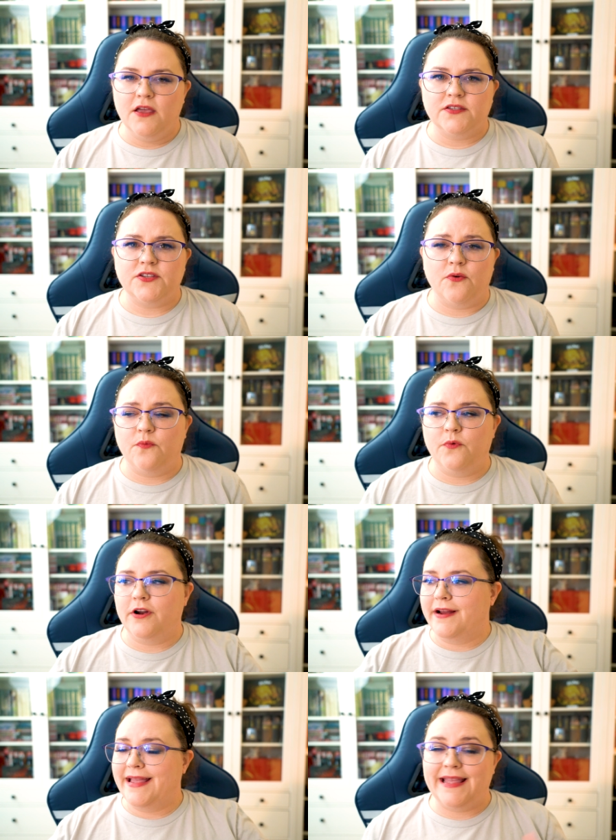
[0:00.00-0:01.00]
So
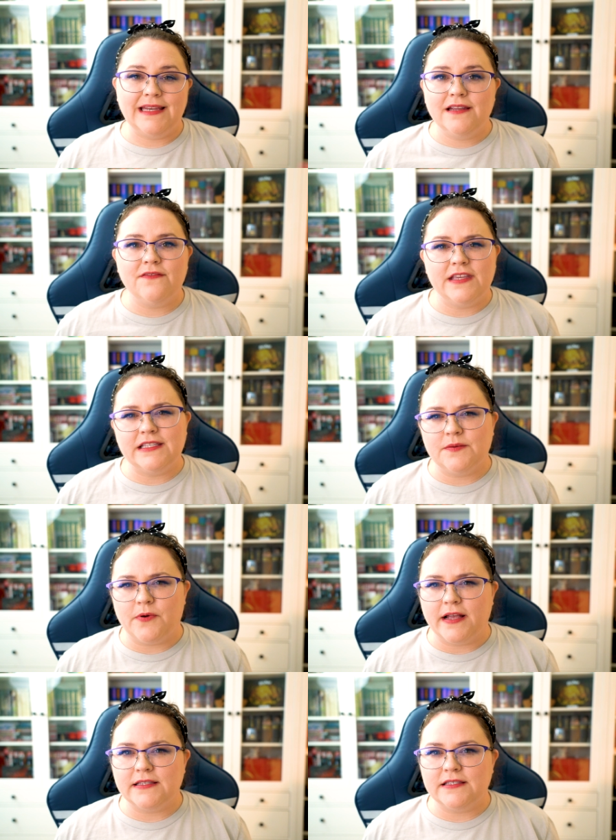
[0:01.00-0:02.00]
were any of these
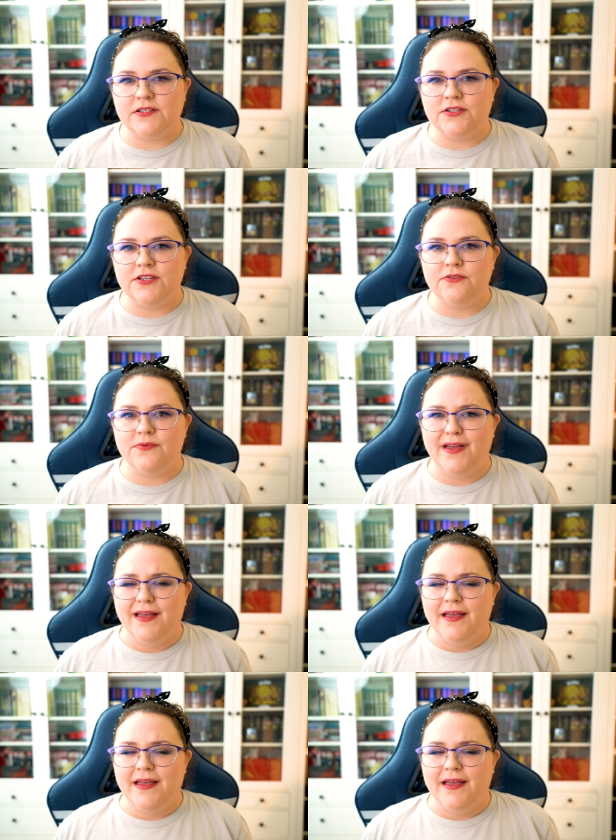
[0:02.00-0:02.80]
surprises to you?